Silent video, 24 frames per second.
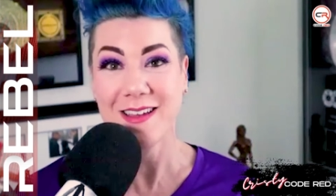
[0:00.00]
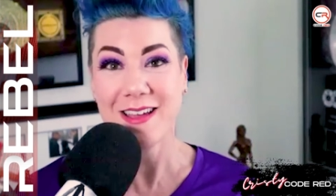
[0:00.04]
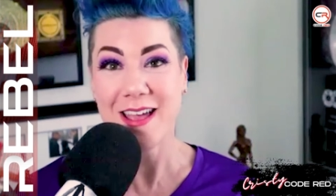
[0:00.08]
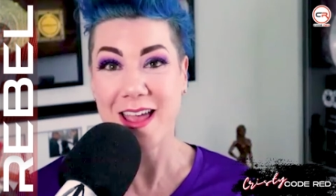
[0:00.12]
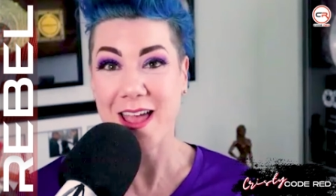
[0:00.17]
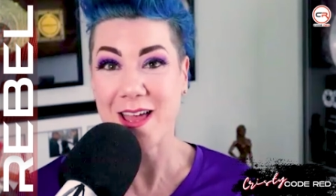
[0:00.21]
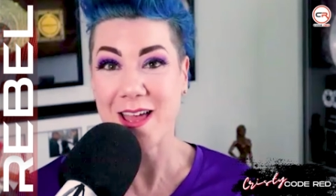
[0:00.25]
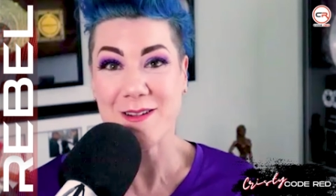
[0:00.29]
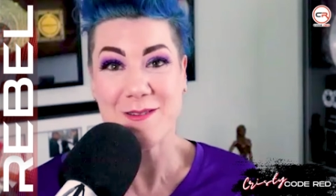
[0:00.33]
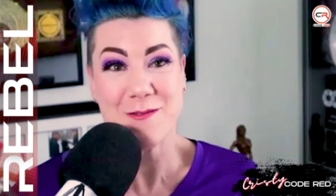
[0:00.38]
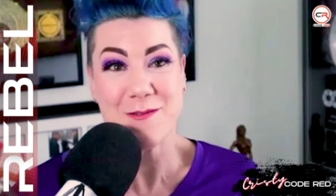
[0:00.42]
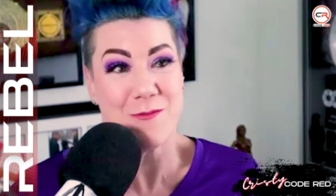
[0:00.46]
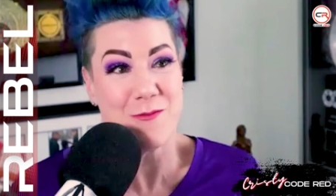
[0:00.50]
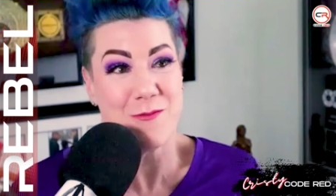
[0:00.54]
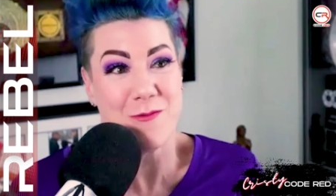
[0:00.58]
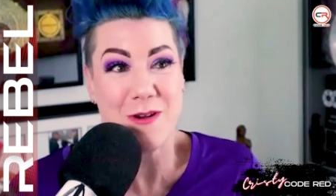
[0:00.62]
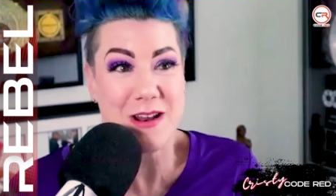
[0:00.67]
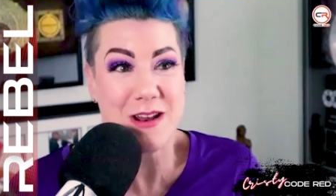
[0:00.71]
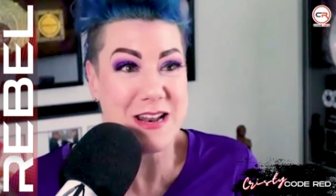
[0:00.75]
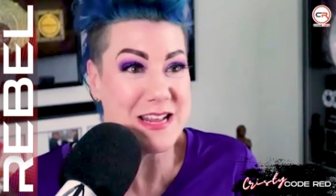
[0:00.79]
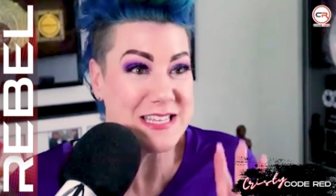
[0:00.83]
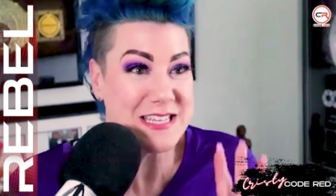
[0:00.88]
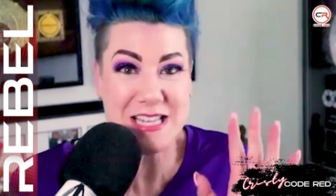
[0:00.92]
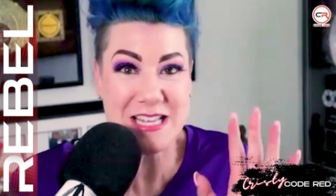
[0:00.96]
and
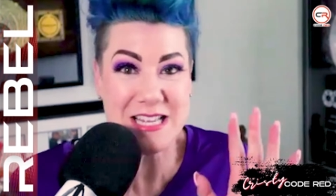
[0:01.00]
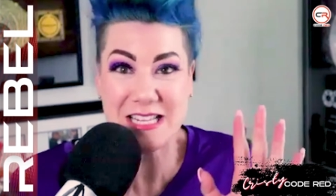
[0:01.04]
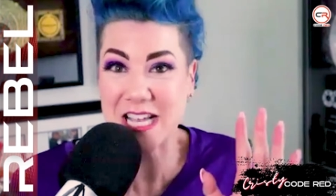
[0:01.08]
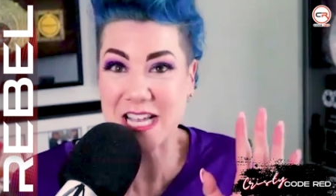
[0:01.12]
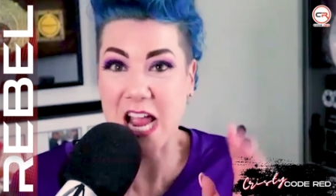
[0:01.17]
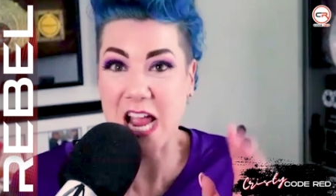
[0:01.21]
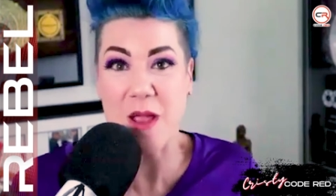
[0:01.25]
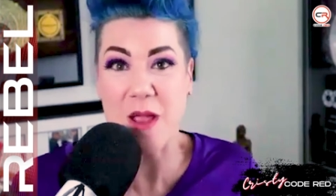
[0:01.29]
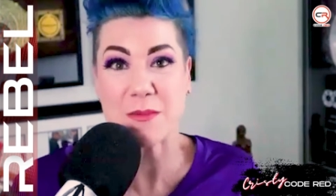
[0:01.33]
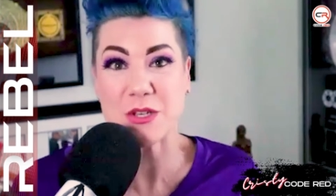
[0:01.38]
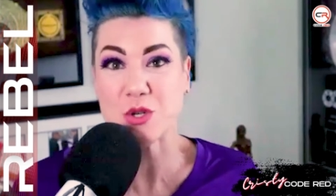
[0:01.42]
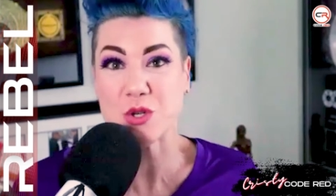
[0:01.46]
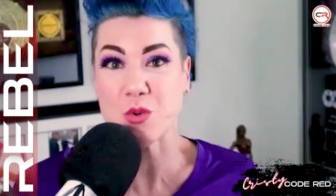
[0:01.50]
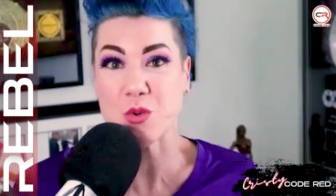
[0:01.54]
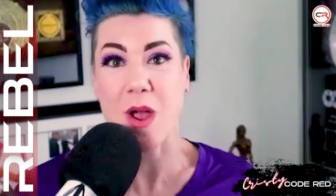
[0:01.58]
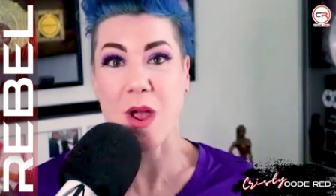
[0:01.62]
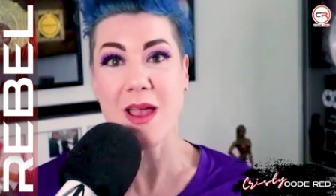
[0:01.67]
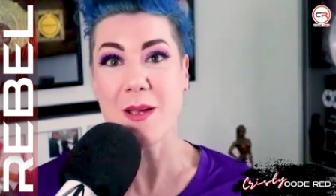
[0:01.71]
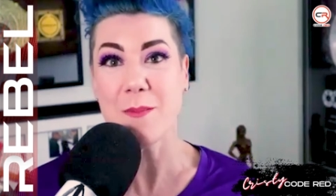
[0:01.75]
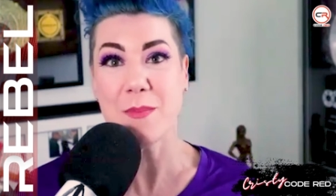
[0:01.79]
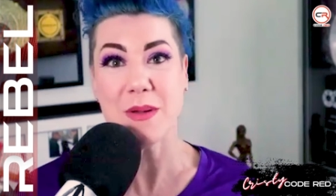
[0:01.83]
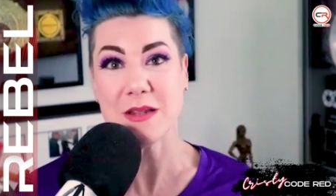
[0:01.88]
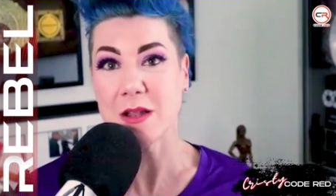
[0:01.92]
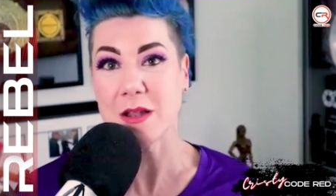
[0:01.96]
when the time is
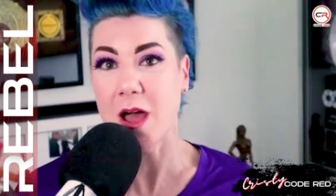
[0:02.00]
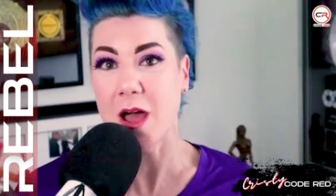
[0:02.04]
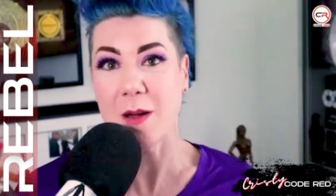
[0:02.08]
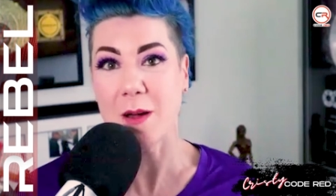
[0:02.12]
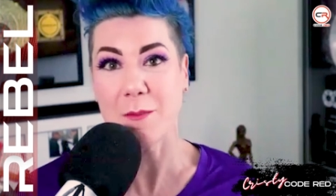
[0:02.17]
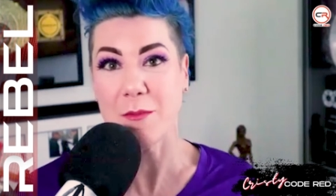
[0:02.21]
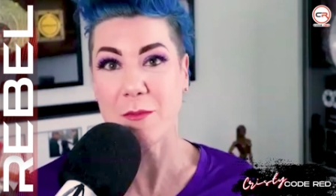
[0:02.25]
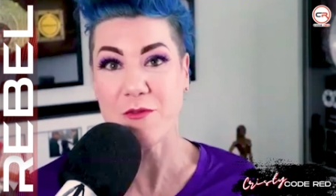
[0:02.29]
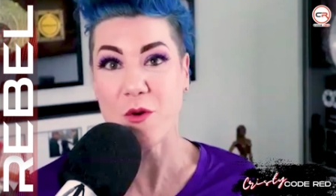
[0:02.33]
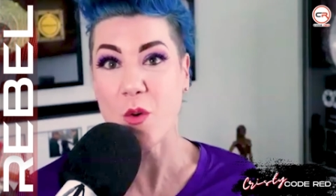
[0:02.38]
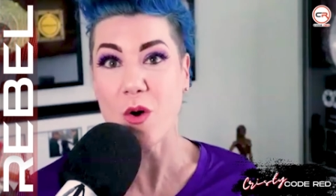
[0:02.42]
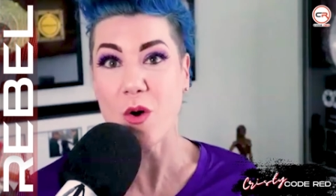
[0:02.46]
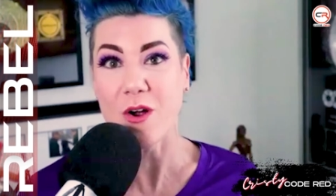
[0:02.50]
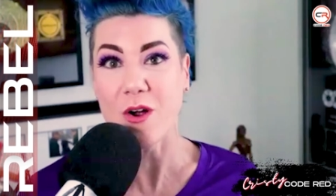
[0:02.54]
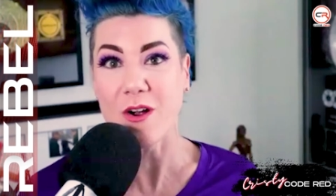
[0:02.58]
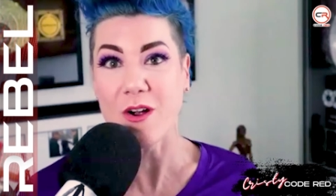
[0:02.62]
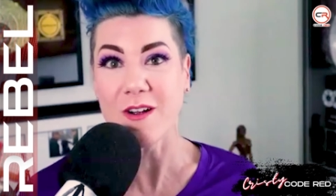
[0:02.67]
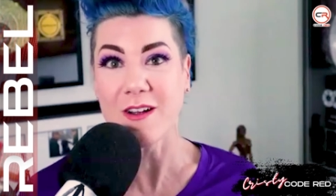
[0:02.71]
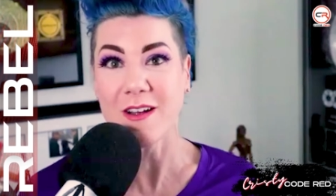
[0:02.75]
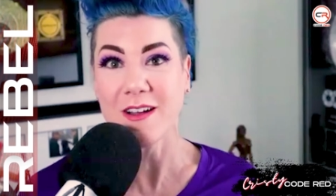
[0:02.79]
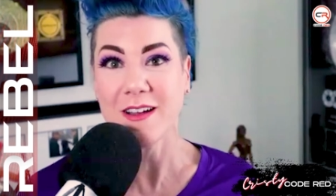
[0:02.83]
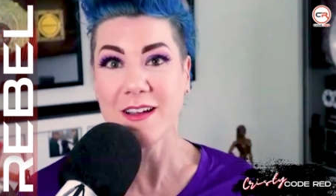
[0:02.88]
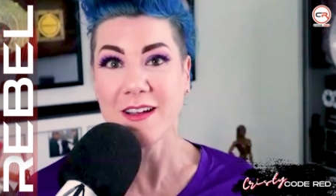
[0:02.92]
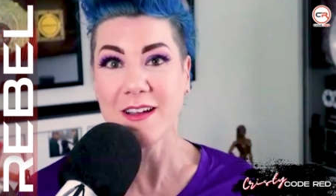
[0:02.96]
right, but not
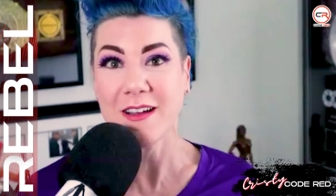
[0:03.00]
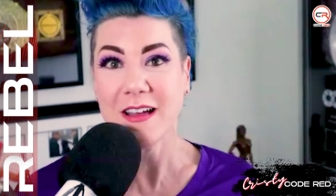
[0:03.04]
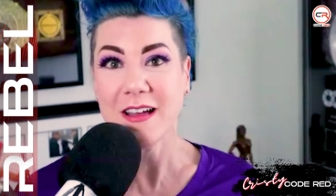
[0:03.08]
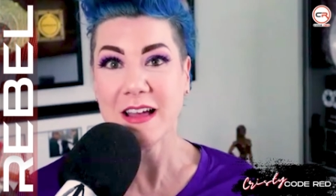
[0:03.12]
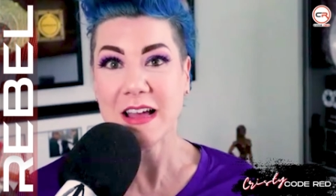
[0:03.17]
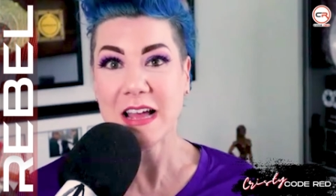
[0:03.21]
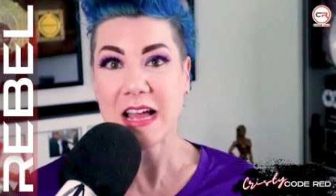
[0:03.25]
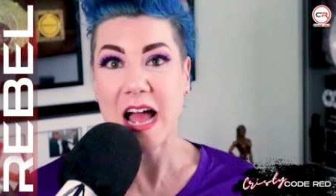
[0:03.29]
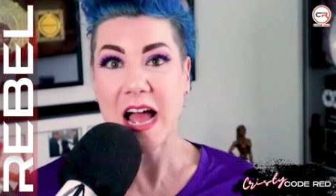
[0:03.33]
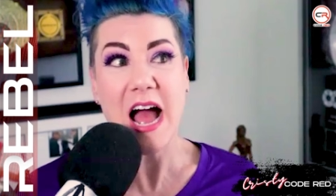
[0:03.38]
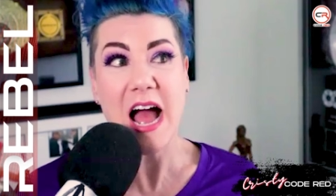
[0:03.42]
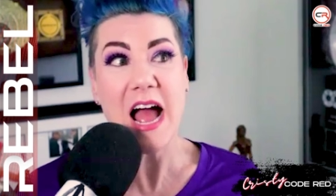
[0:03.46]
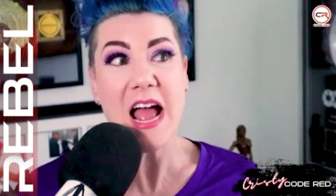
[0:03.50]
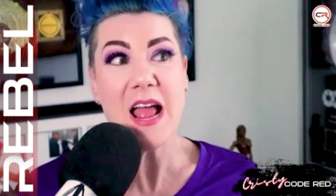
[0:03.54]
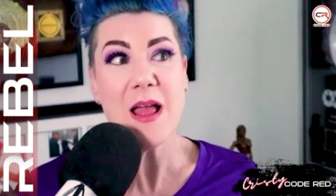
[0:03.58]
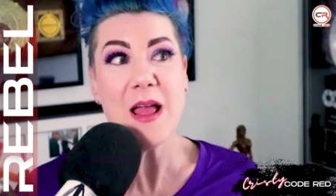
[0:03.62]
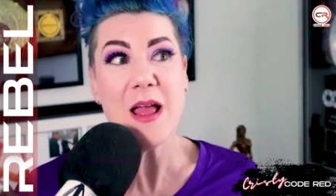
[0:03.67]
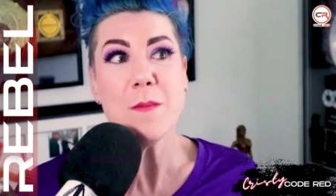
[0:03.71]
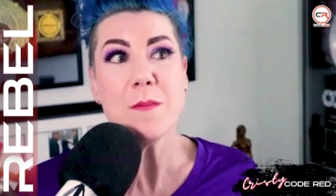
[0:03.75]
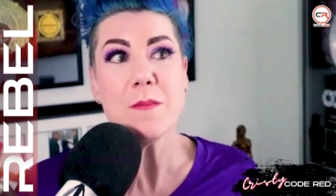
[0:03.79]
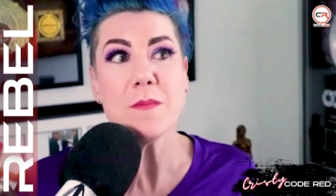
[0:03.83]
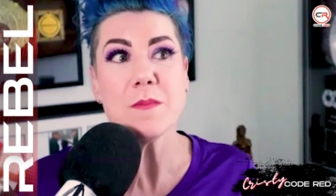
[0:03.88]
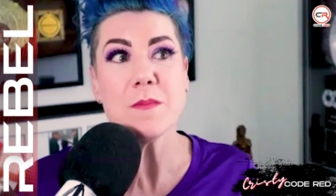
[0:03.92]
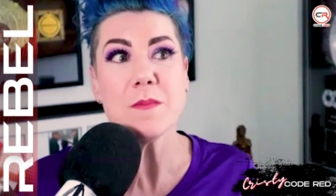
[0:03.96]
before.
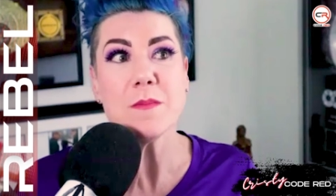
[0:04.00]
I'm